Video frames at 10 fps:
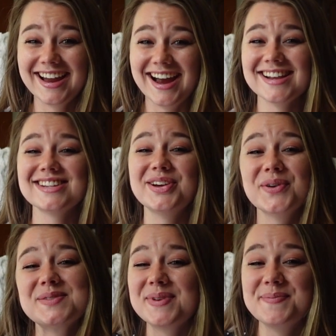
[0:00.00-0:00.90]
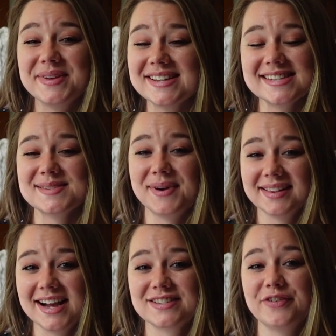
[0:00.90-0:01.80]
guys, I know it's been a minute since my
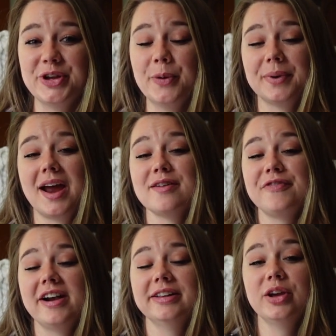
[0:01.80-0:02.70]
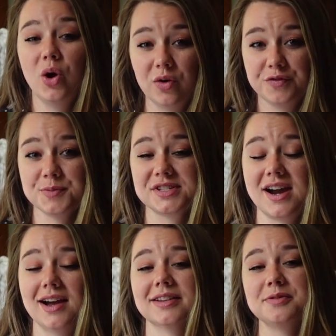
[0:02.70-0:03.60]
last video, but I am finally home from
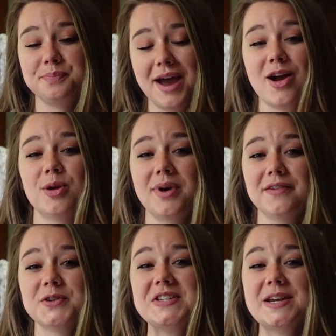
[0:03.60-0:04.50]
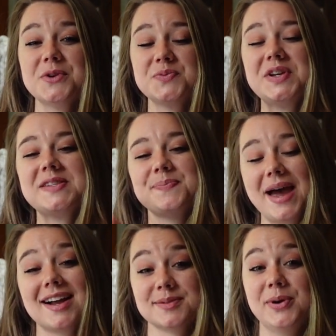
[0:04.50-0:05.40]
Scotland, back on my routine, which means
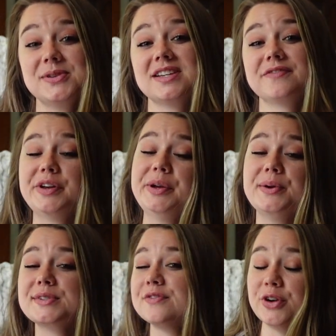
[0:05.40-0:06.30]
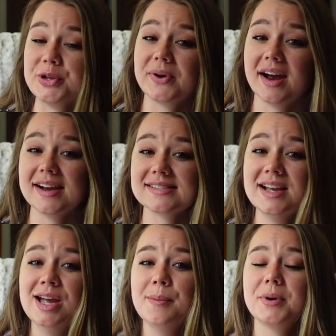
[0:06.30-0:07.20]
back to posting videos for you guys.
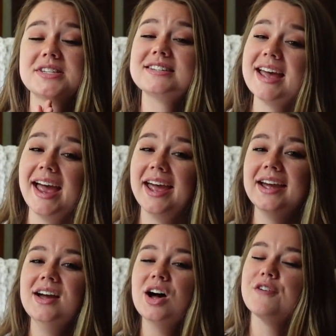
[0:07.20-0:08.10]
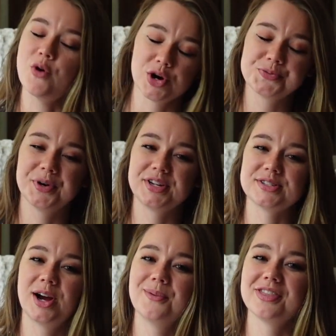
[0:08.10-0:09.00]
But today, of course, we're gonna
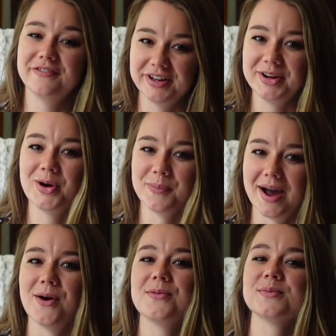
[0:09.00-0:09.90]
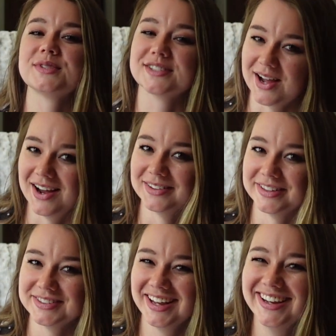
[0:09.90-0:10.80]
start with a video about Scotland.